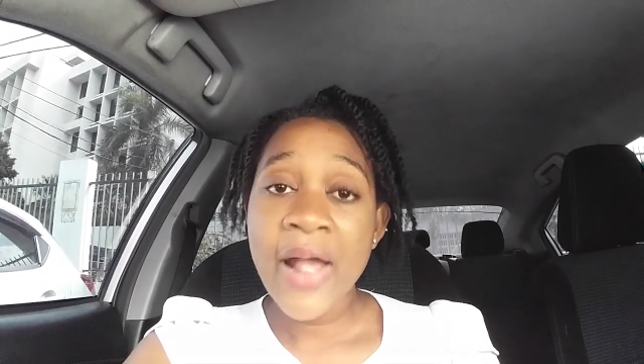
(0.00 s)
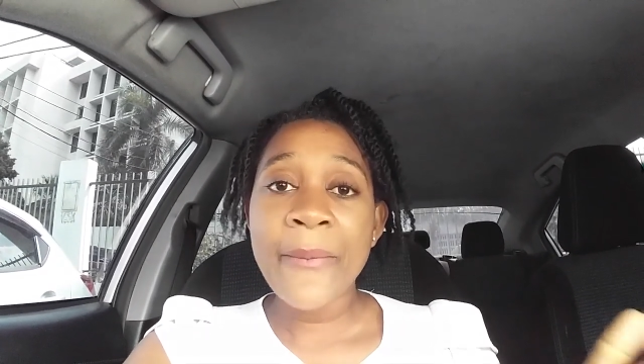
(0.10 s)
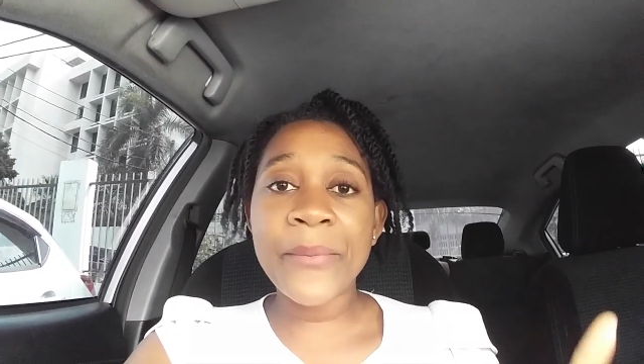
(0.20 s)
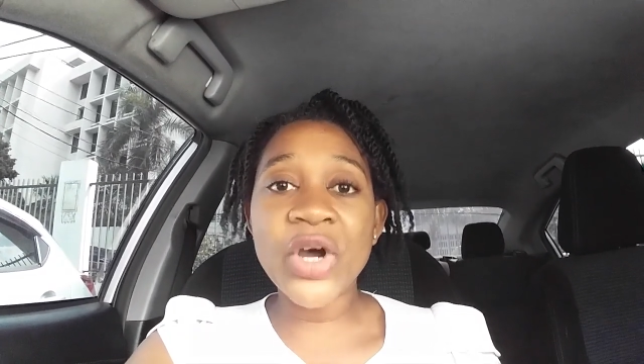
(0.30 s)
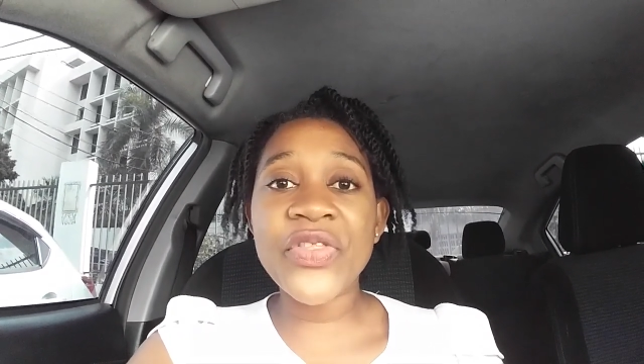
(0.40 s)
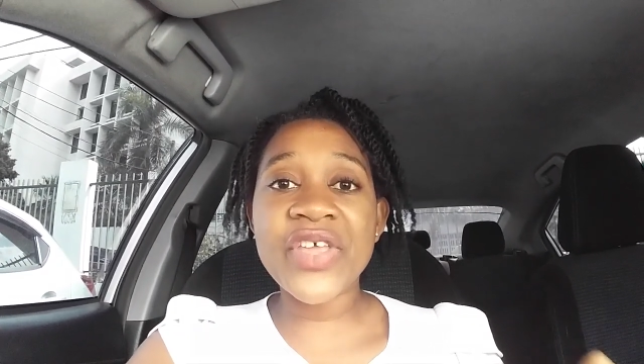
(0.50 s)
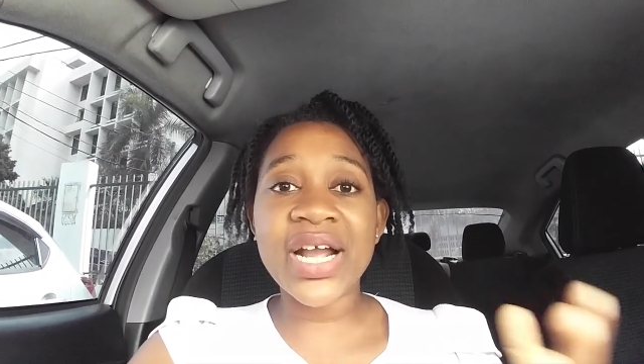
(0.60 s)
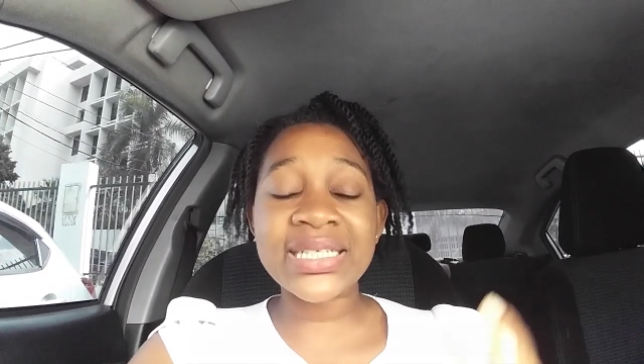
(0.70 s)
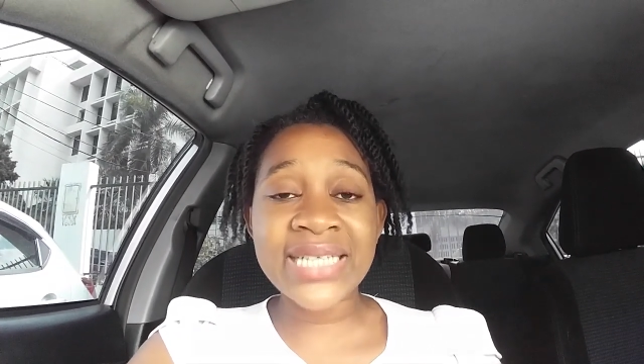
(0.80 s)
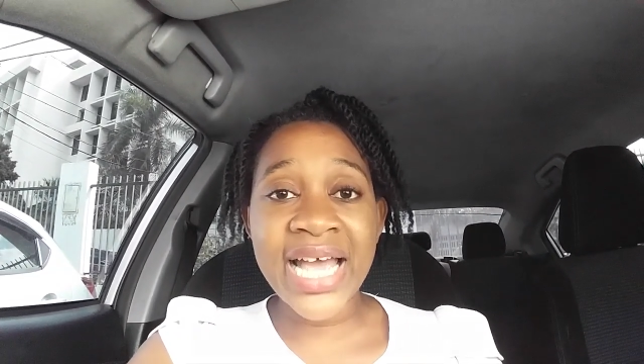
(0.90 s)
but
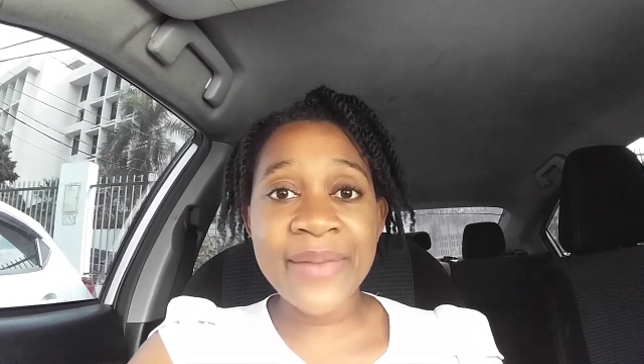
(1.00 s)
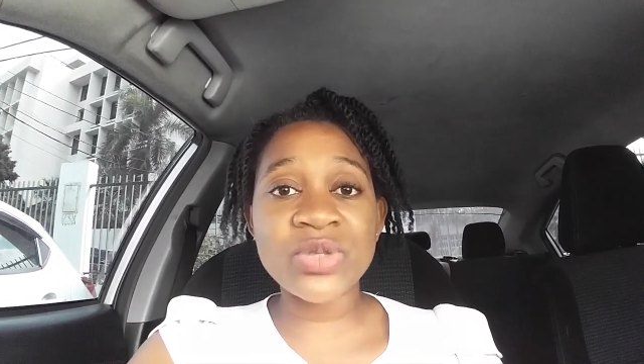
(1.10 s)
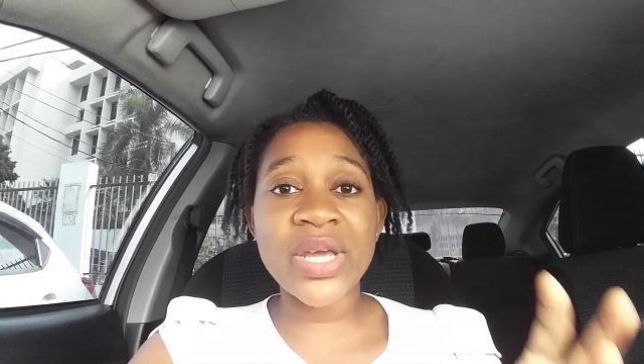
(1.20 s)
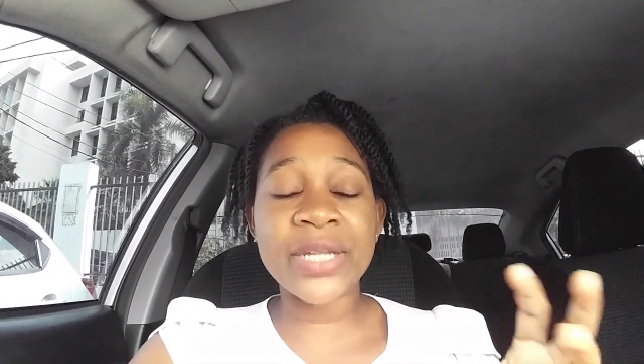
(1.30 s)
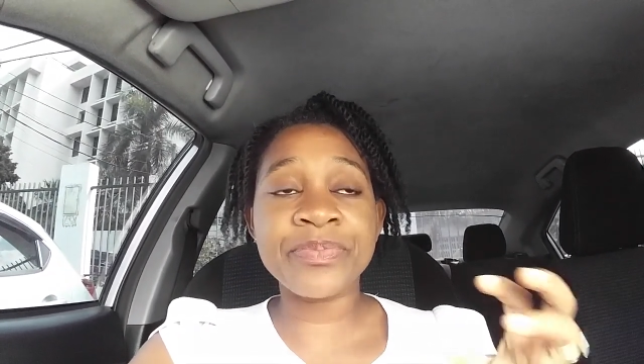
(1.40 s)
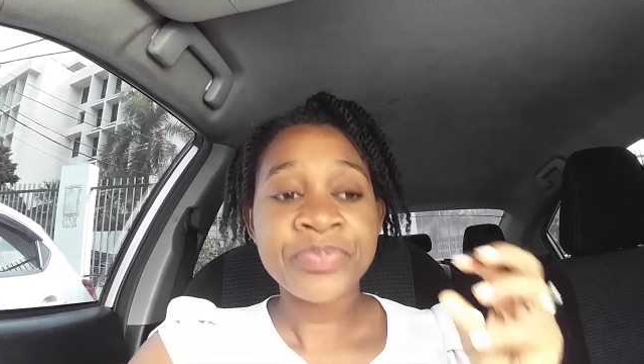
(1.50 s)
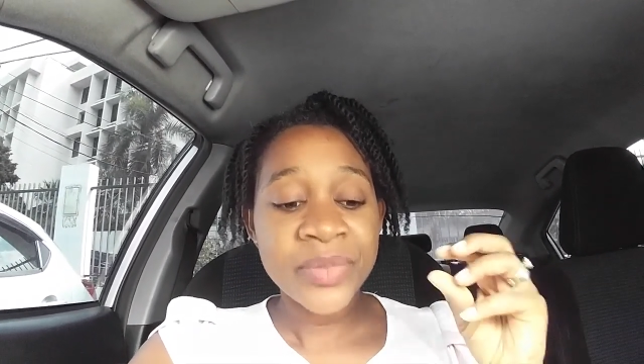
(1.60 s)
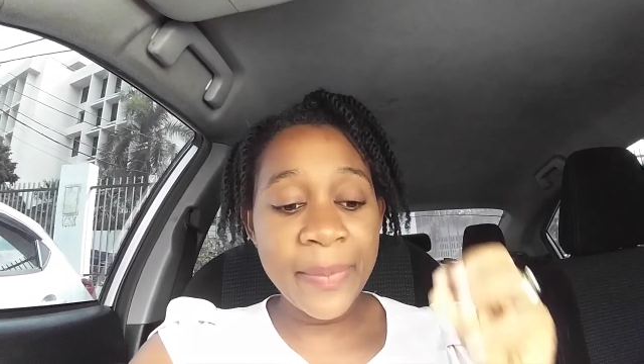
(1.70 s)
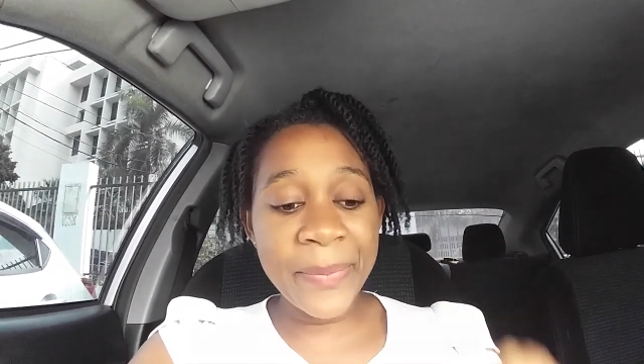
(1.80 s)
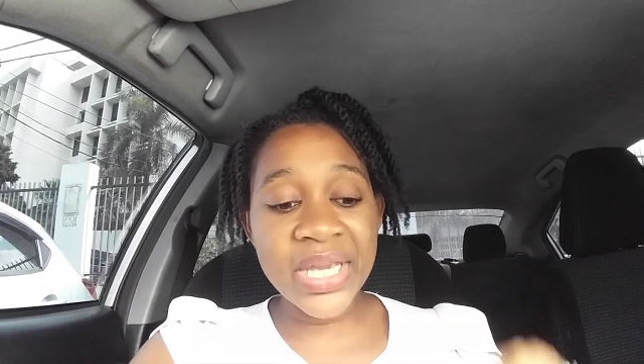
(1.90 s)
there are times when
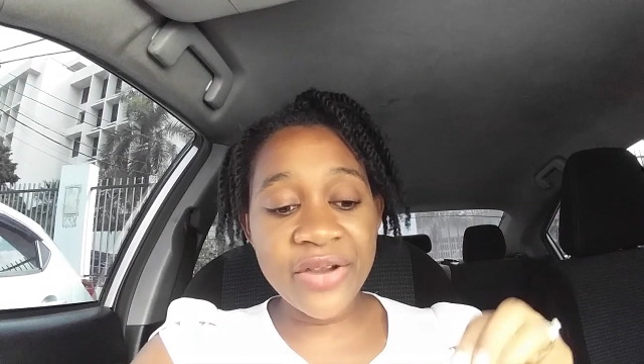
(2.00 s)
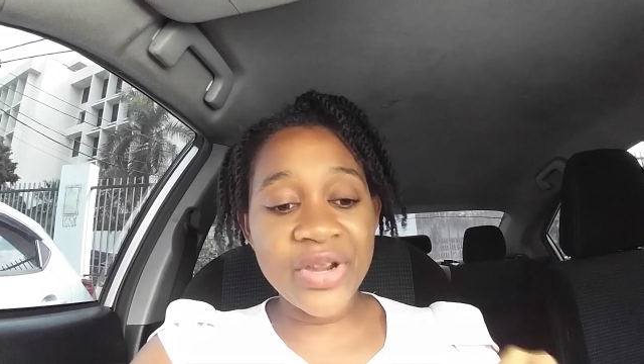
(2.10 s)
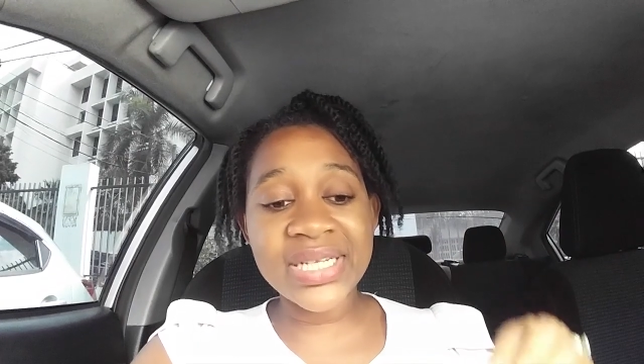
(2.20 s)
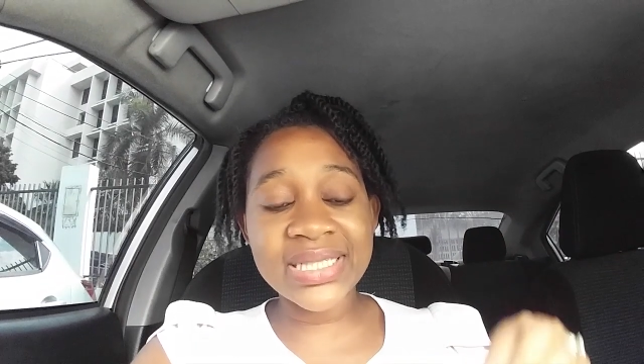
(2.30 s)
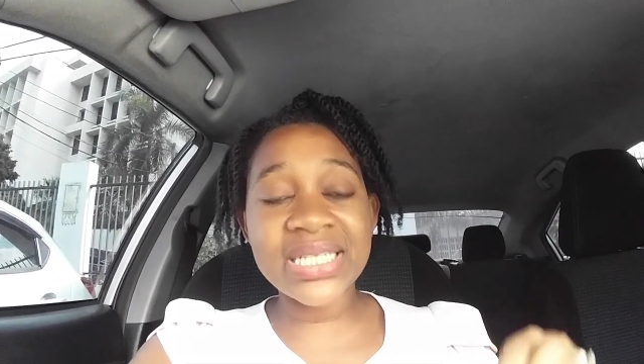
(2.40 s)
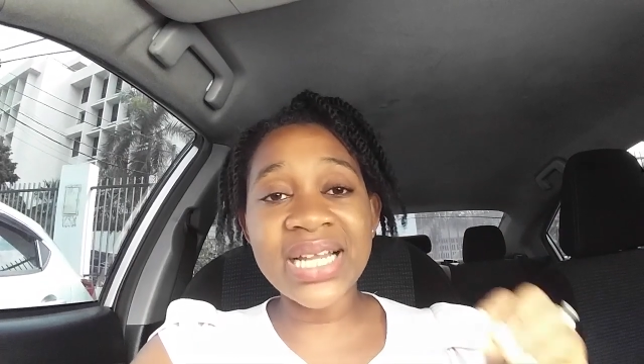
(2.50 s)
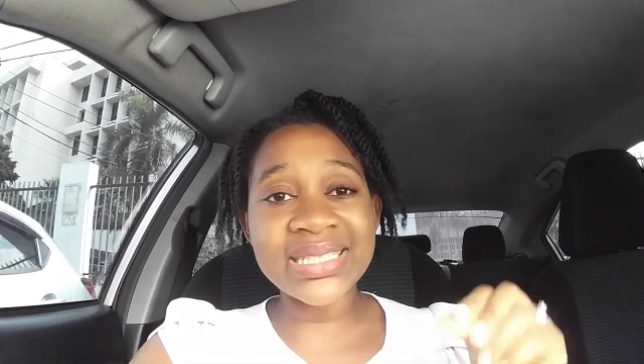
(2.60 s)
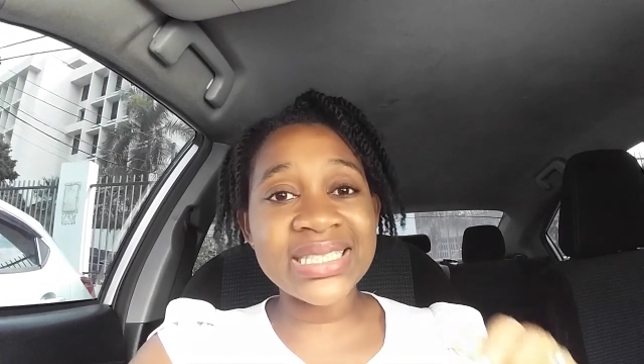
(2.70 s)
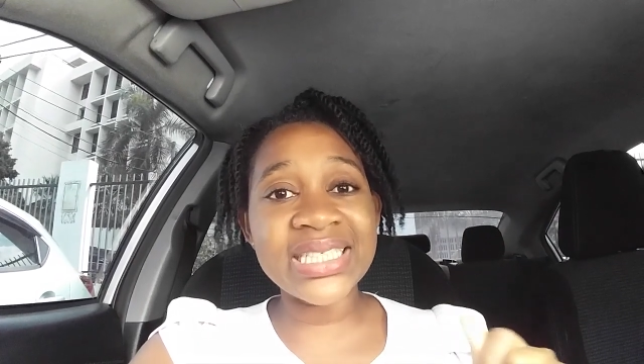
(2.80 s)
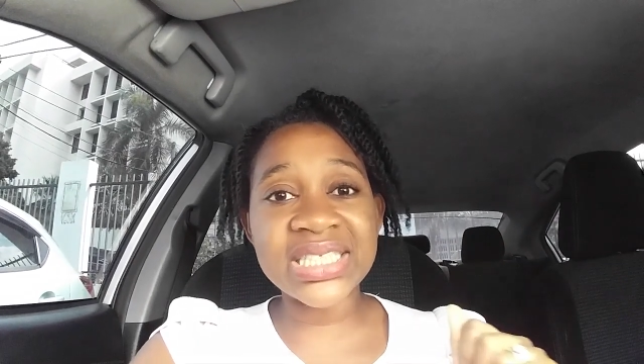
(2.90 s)
the parents did
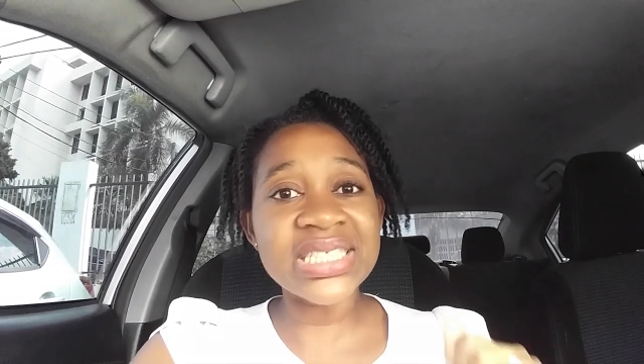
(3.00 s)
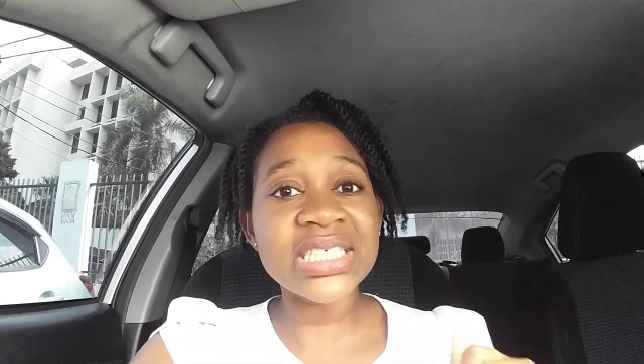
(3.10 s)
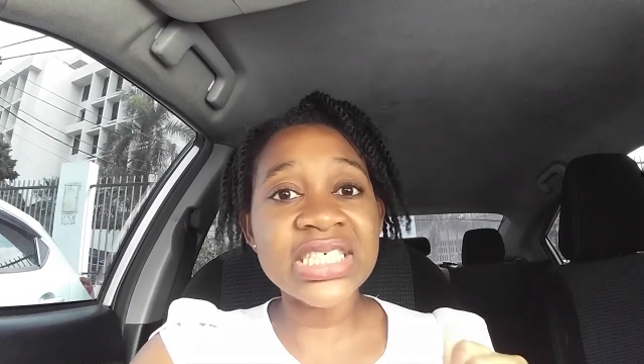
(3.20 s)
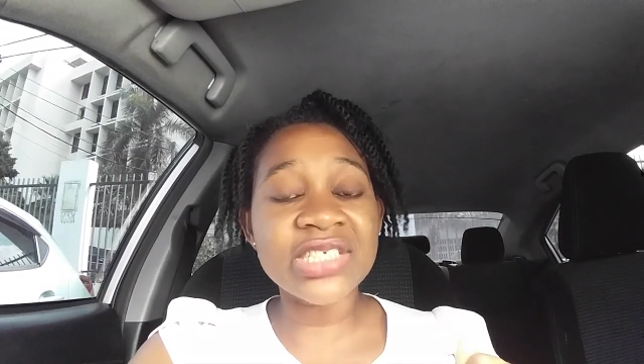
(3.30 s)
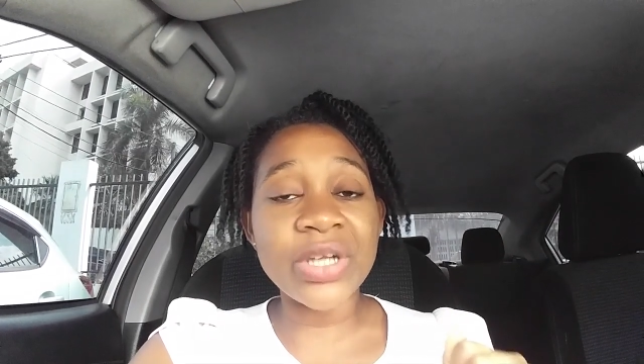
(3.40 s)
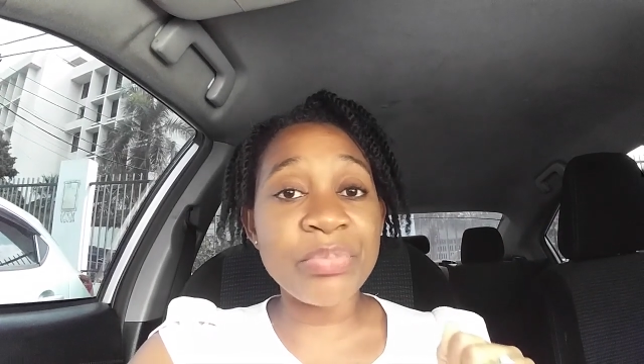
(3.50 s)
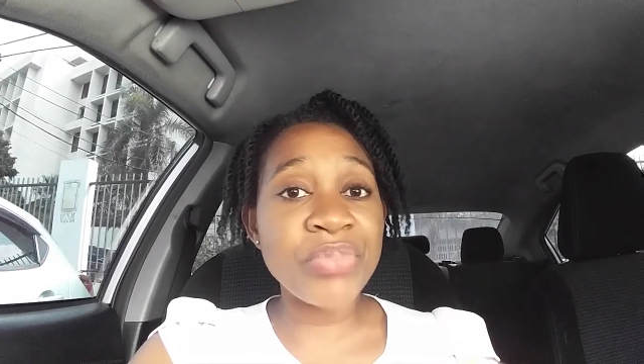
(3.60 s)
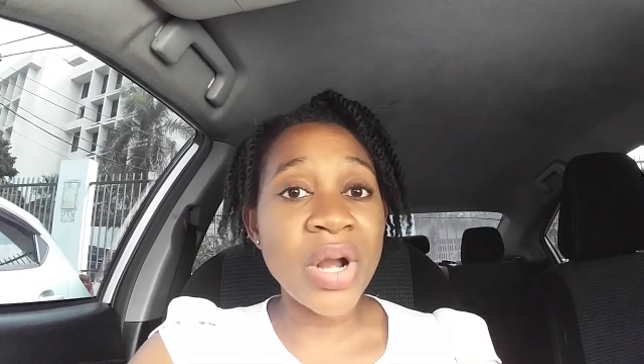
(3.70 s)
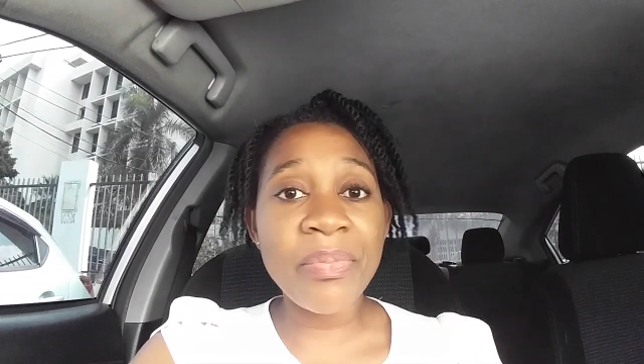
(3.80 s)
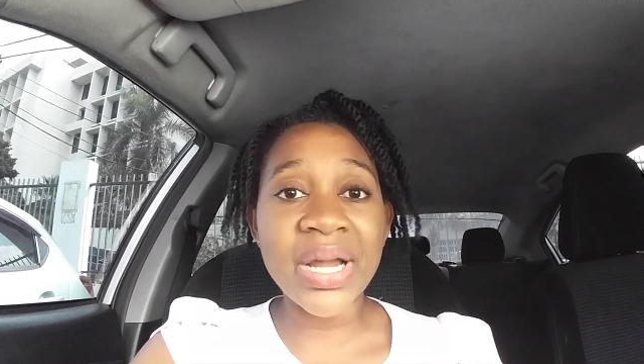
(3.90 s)
not teach the children
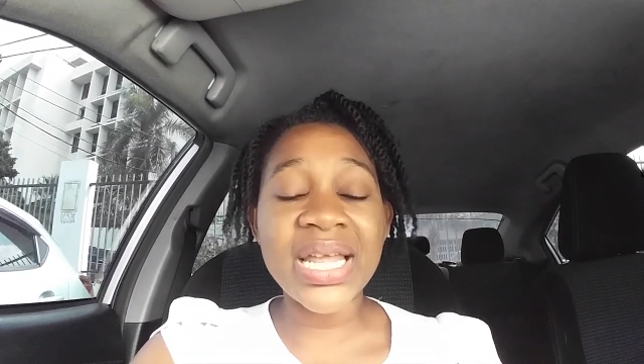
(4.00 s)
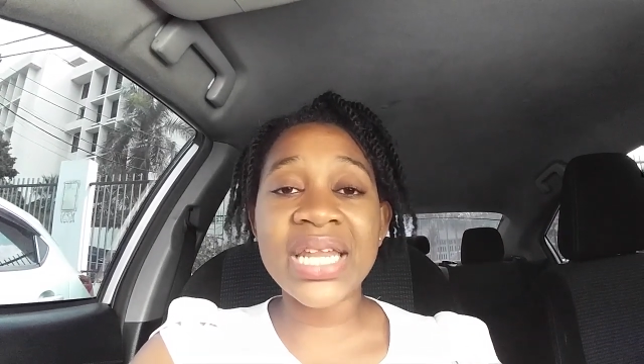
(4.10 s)
properly,